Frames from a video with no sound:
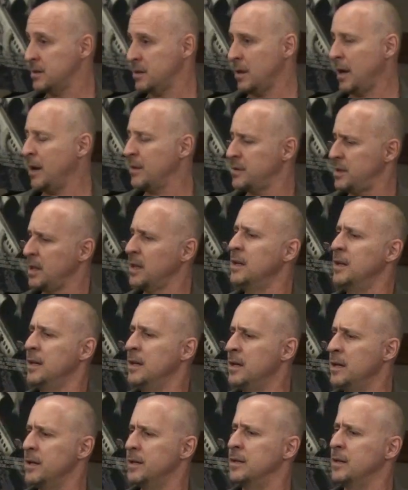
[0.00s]
So I was like,
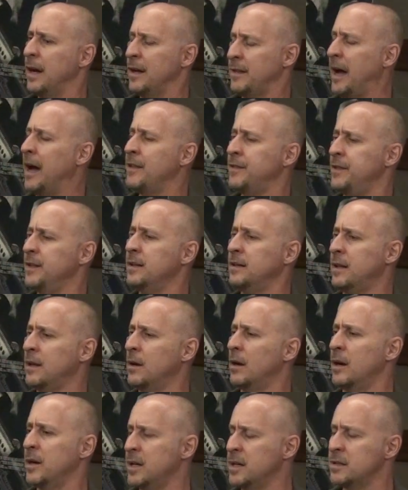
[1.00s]
I think that
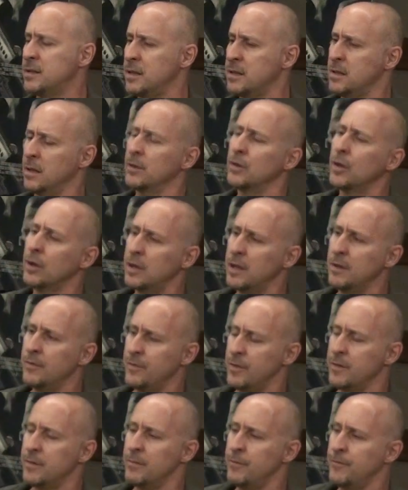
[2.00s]
audiences are looking
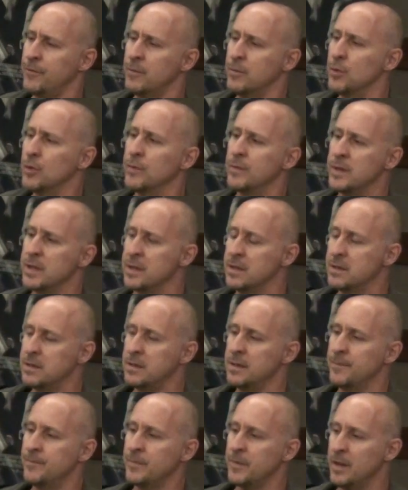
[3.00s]
for
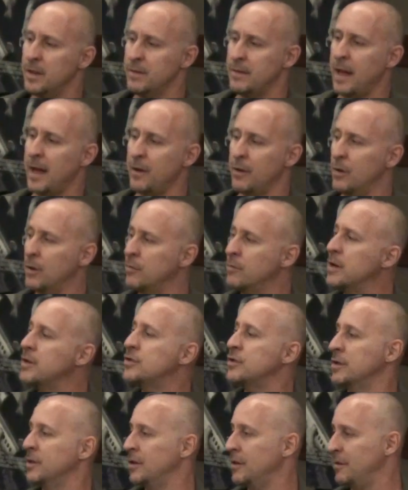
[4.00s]
movies that are
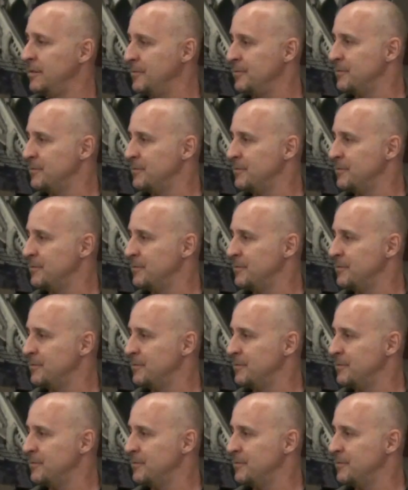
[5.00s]
original.